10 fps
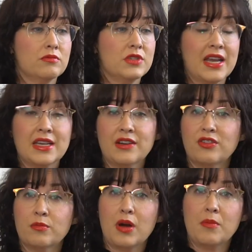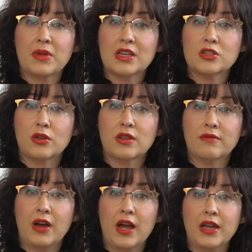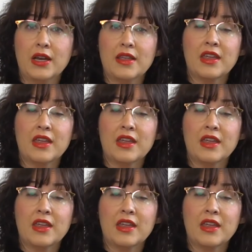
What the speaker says: 10 different pumpkins on the vine,